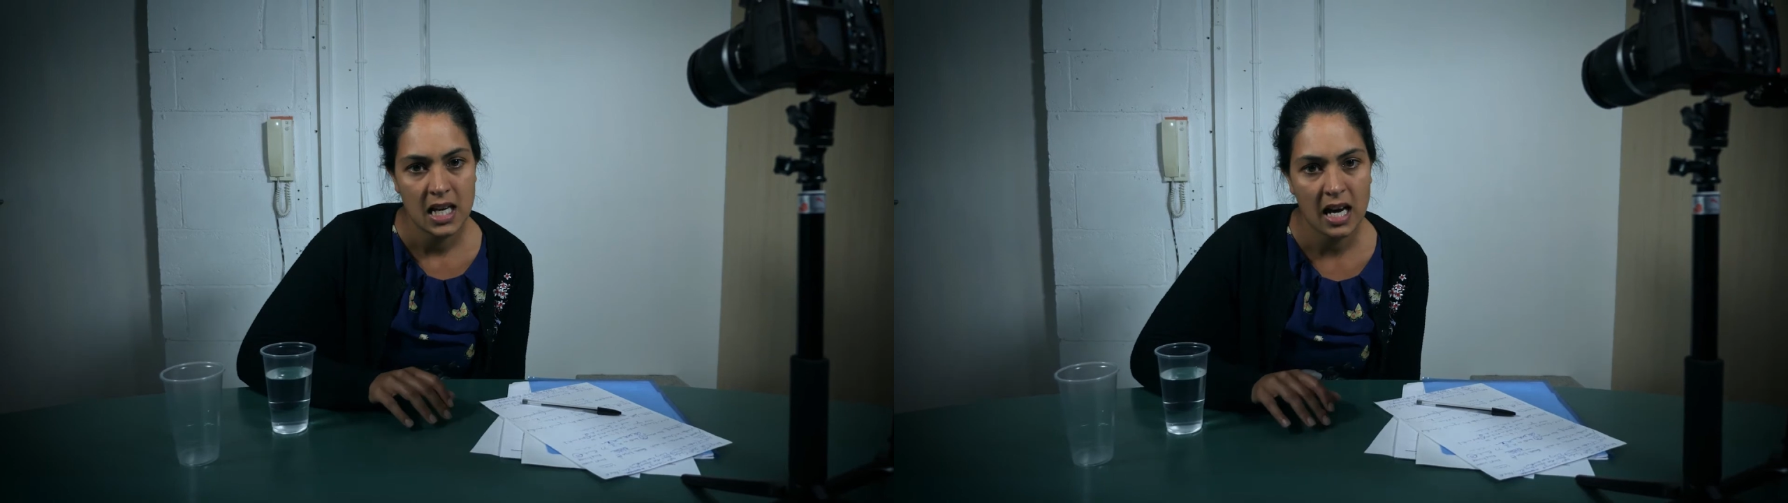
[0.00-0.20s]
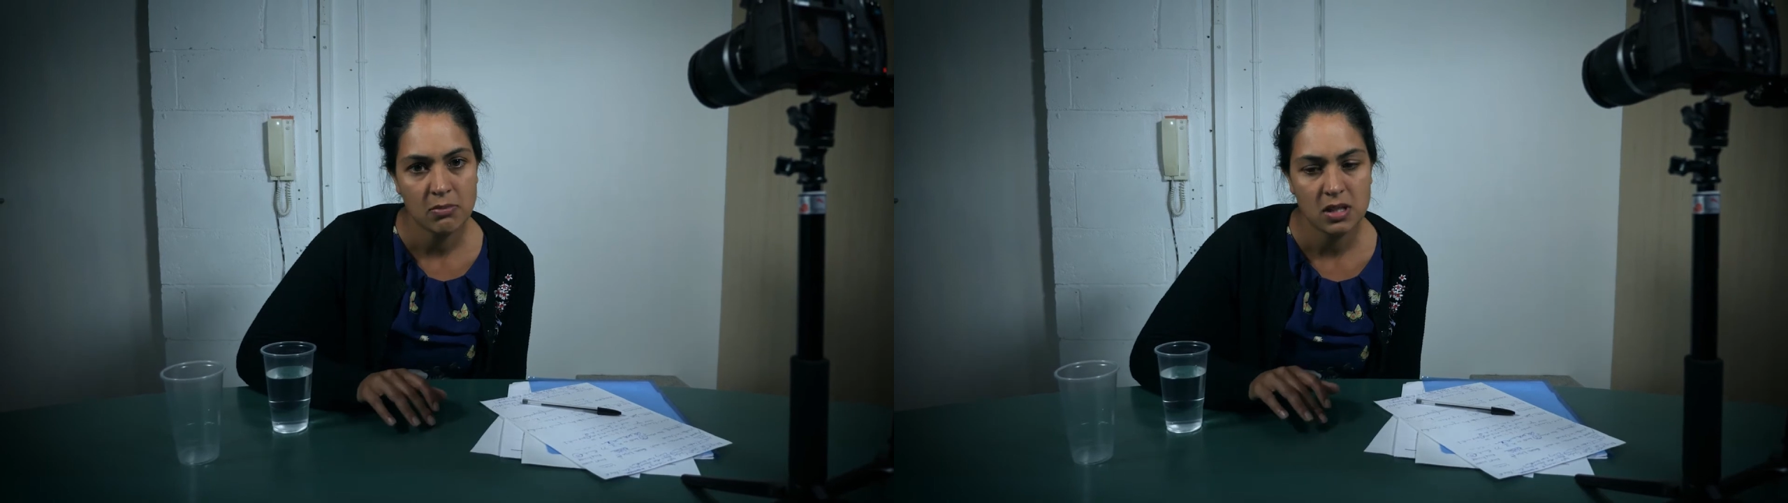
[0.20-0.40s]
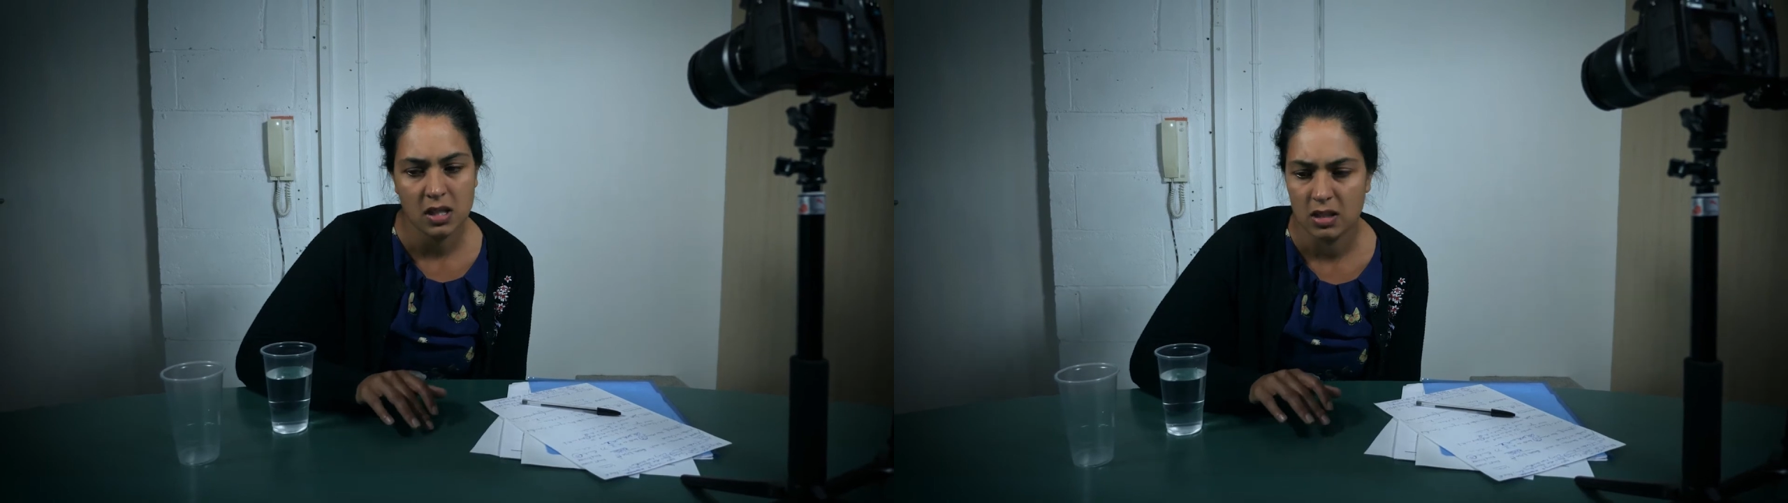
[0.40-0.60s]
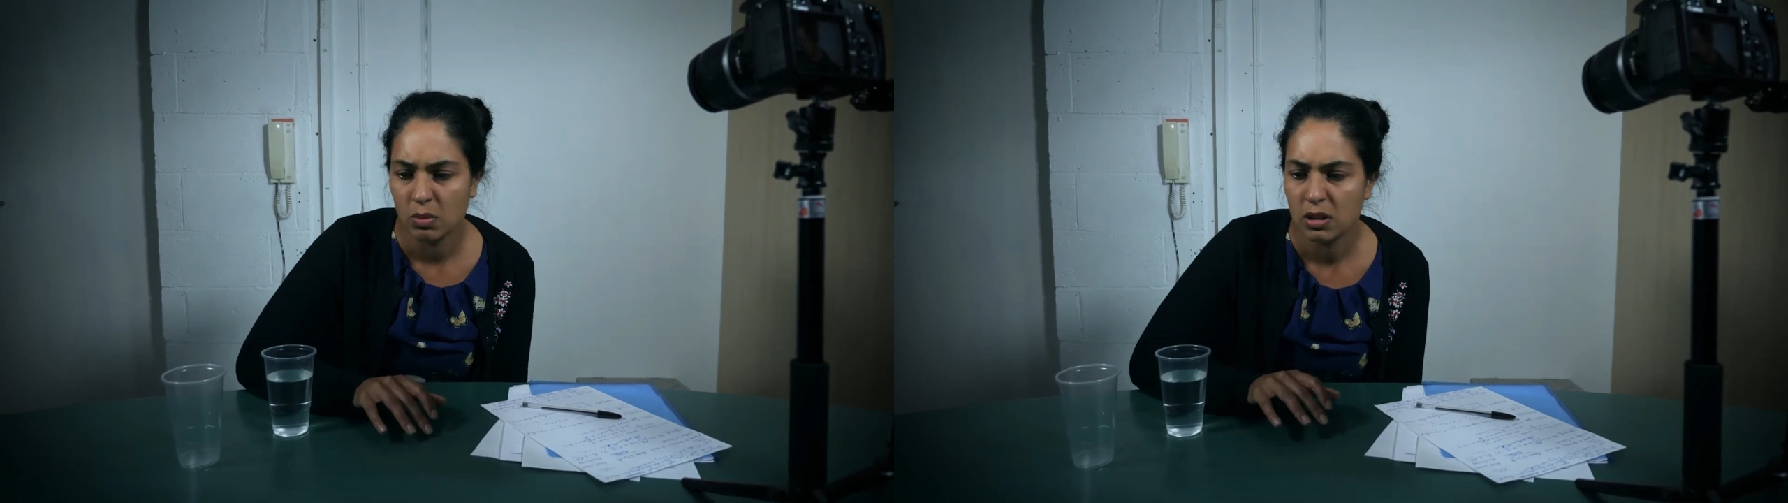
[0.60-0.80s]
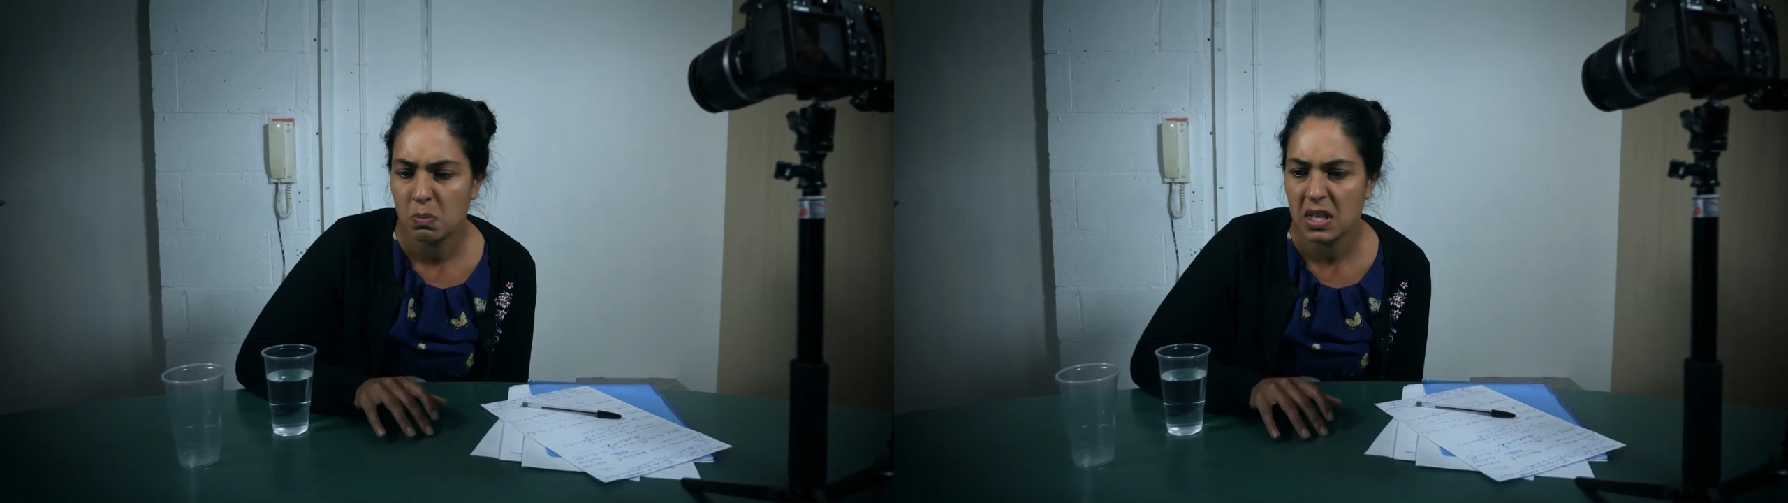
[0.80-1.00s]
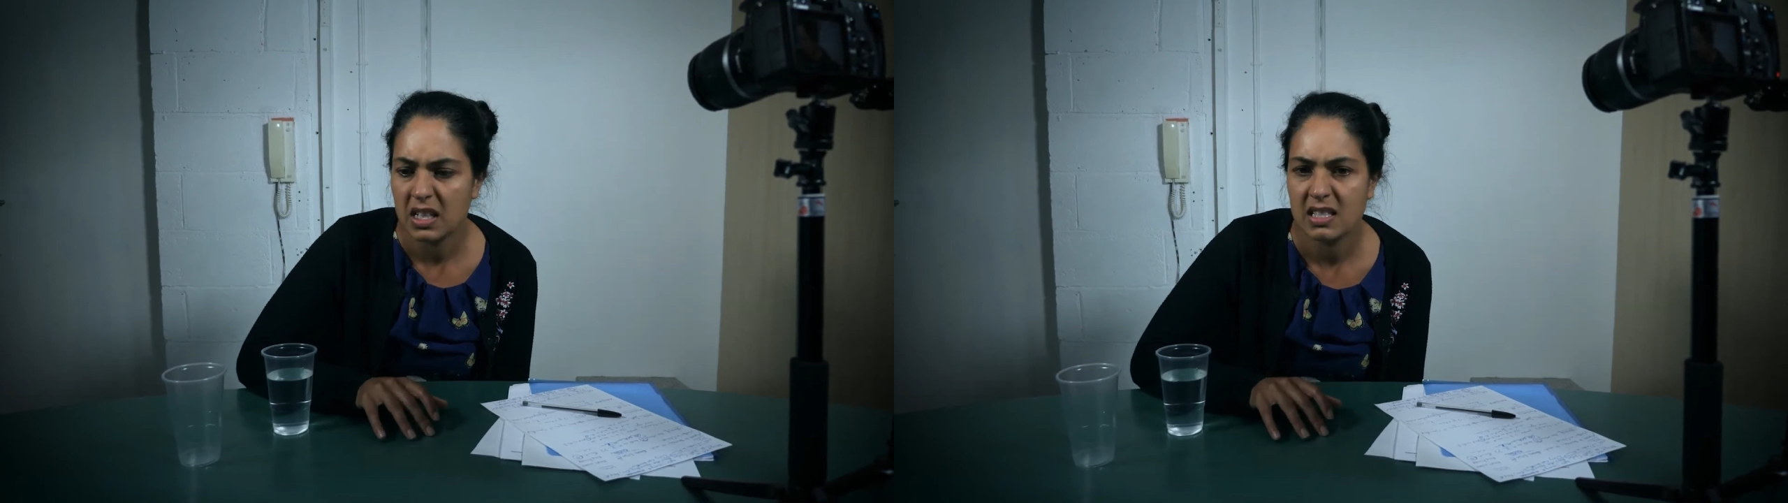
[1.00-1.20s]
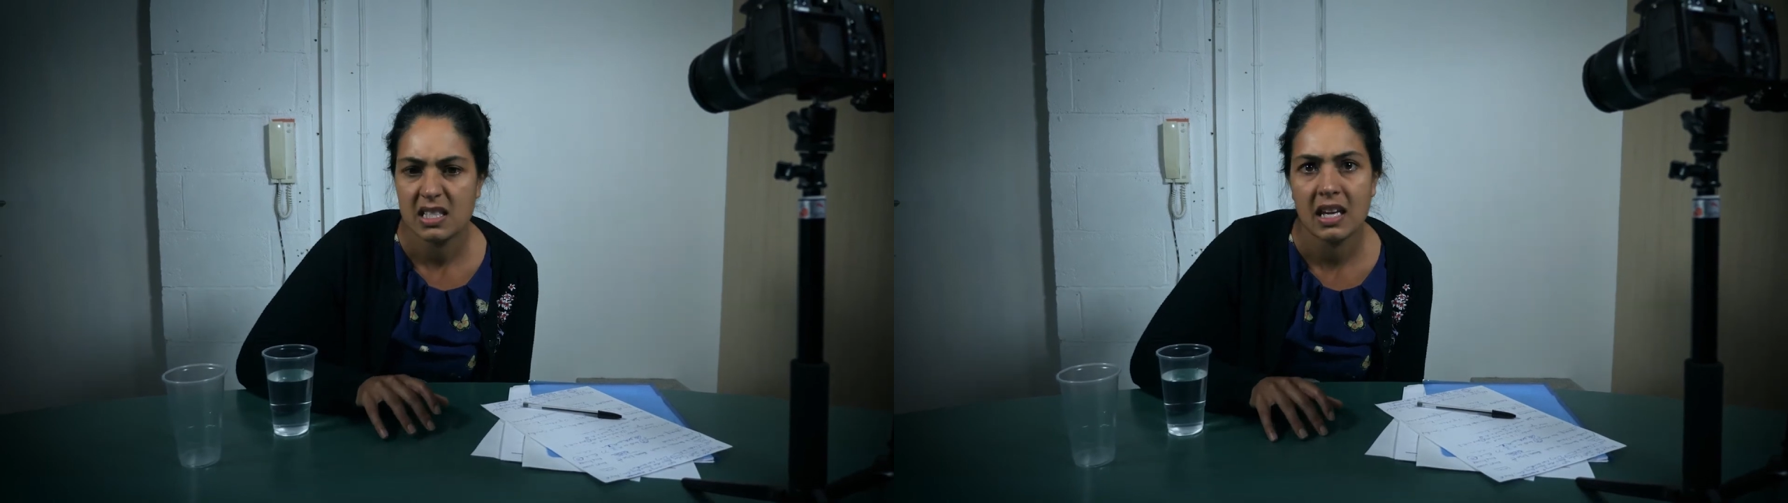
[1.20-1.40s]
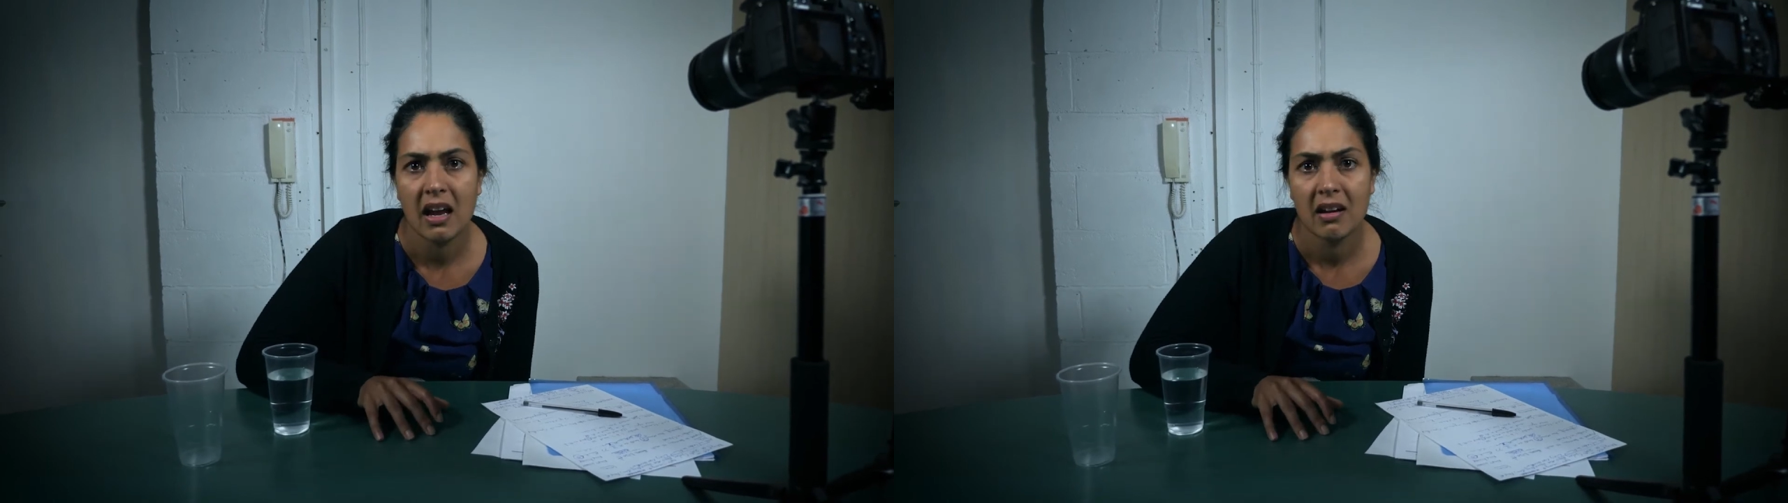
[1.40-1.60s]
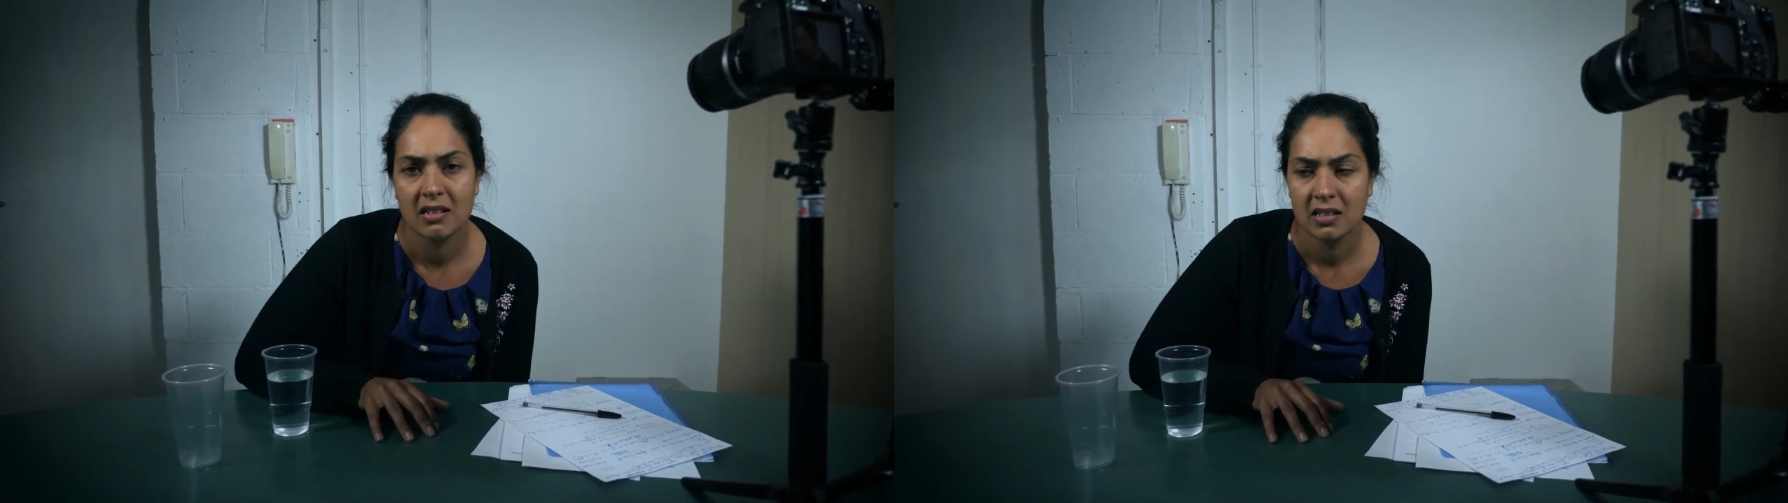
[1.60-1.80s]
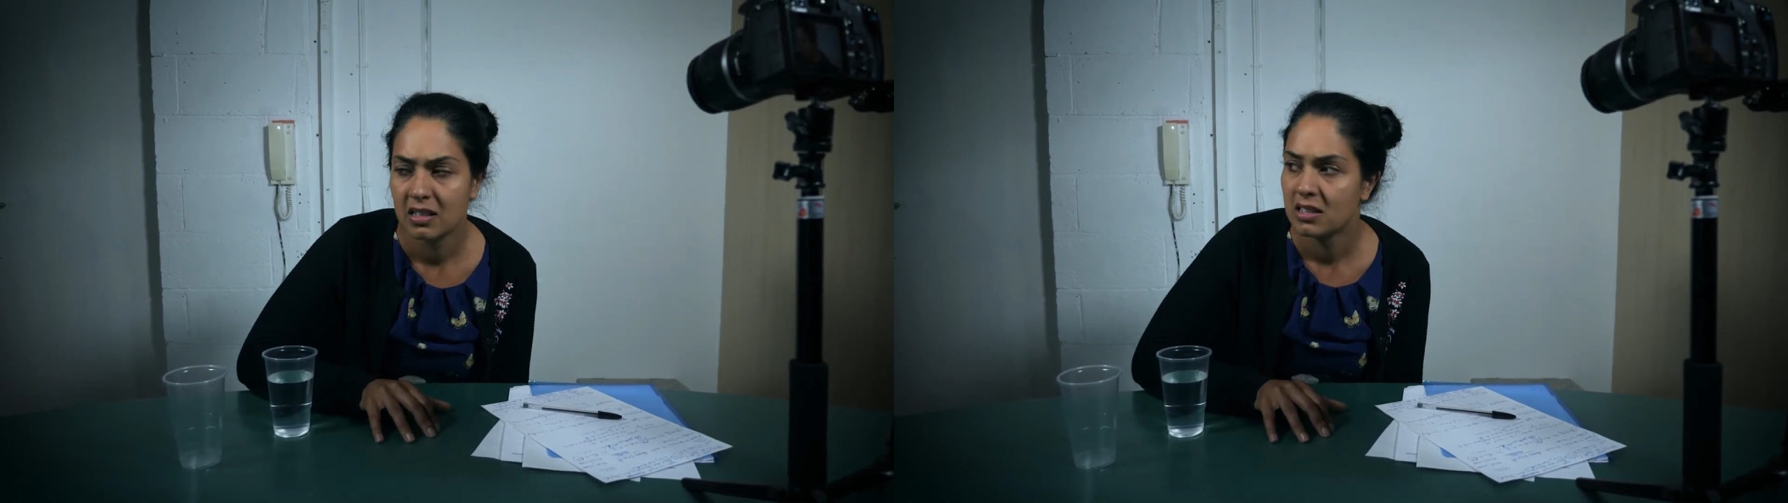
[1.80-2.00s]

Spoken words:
I'm done with being scared.